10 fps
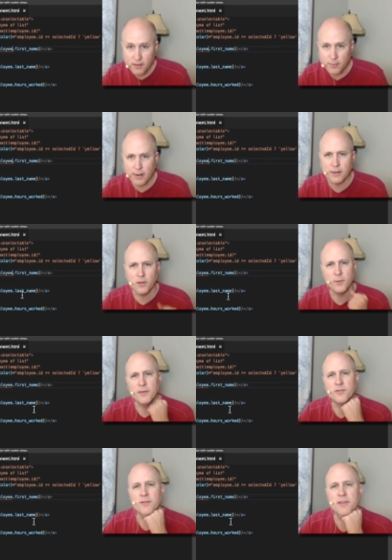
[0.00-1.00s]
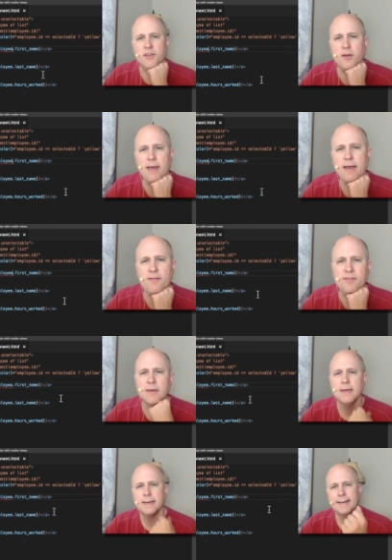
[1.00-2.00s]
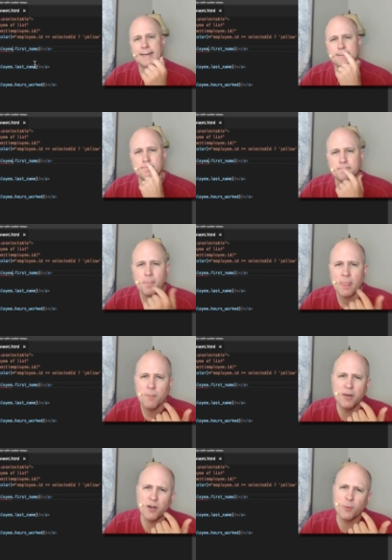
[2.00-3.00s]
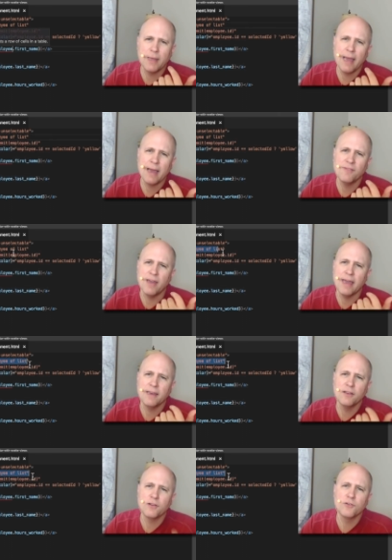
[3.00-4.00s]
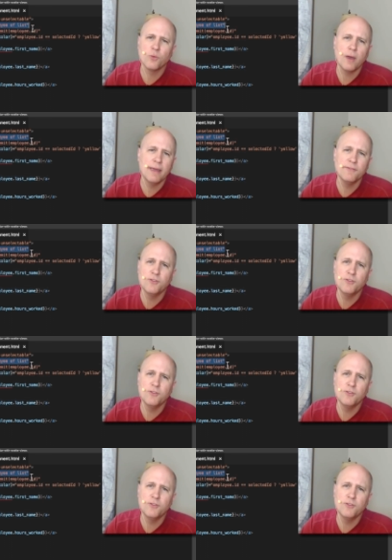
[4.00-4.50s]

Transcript: right? Although I certainly could have. Um, but here we have Angular's way of